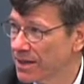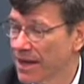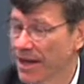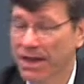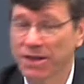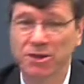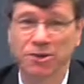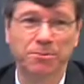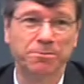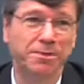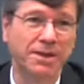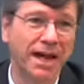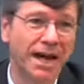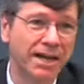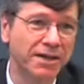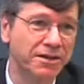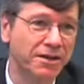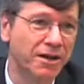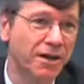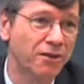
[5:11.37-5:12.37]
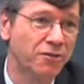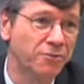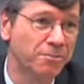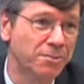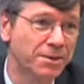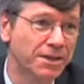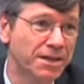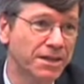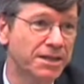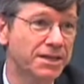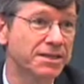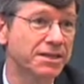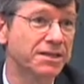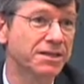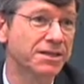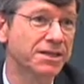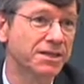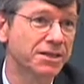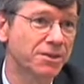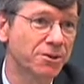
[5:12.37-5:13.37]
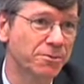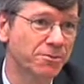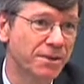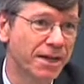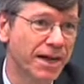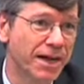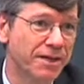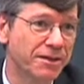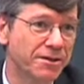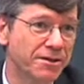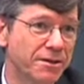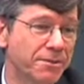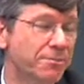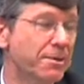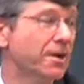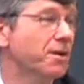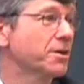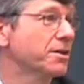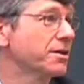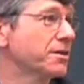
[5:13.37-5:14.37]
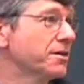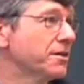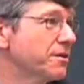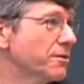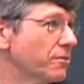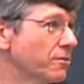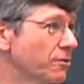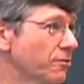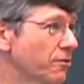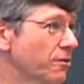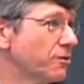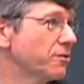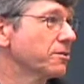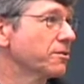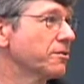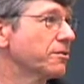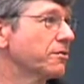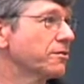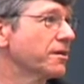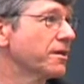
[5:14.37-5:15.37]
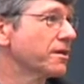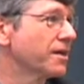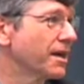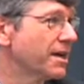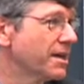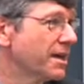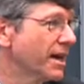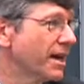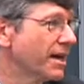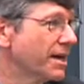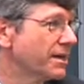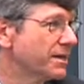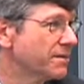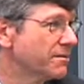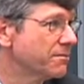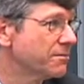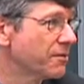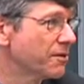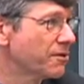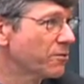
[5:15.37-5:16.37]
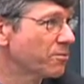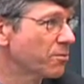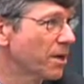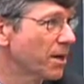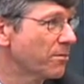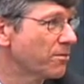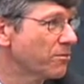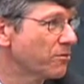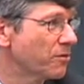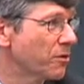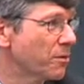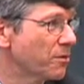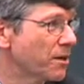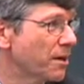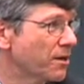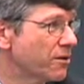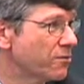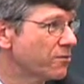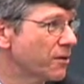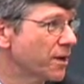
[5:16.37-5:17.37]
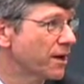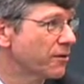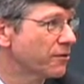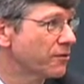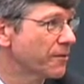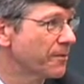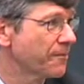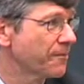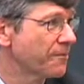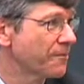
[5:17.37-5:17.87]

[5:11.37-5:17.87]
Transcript: And they're blind to us politically, and they're blind to the market, and the result is that they die and these problems don't get addressed.